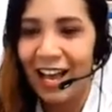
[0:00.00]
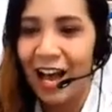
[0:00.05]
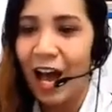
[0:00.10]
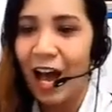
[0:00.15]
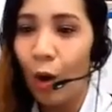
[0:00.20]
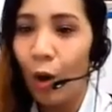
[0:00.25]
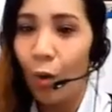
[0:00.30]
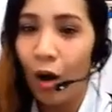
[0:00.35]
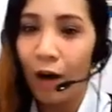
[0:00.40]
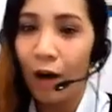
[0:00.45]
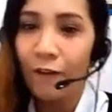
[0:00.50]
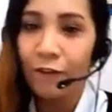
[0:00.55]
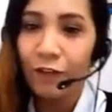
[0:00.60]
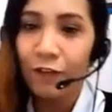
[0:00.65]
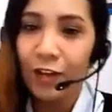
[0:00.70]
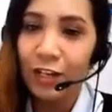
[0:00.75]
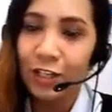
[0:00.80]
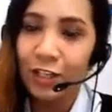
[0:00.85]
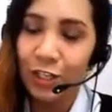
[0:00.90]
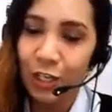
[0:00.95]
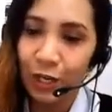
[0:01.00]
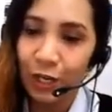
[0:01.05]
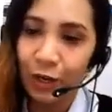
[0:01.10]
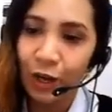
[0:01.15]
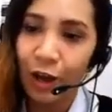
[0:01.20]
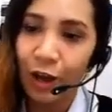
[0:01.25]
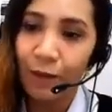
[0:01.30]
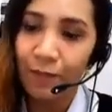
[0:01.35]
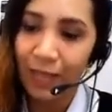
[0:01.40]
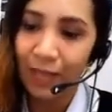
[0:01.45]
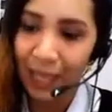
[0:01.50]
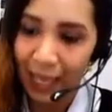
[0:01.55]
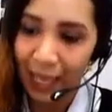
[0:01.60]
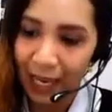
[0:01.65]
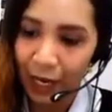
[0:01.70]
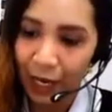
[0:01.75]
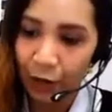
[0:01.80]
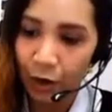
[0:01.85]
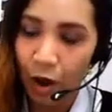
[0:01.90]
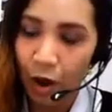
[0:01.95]
How often do you come
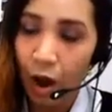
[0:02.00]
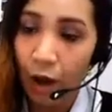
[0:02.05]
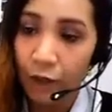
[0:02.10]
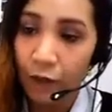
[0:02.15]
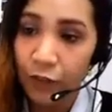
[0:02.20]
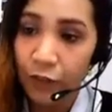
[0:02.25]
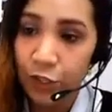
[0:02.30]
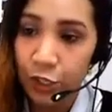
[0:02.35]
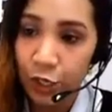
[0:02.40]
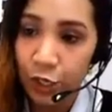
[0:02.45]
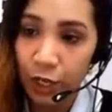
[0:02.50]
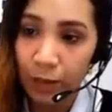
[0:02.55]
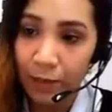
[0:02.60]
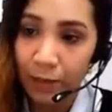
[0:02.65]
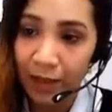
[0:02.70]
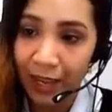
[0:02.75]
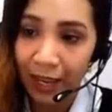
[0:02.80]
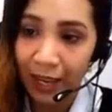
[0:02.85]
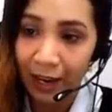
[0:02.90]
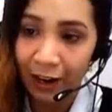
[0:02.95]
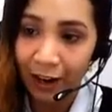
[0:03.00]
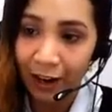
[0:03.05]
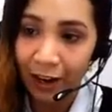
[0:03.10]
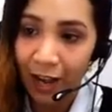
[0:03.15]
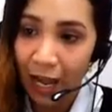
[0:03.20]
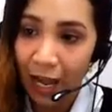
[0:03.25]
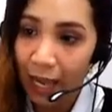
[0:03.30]
here? How often do you come here?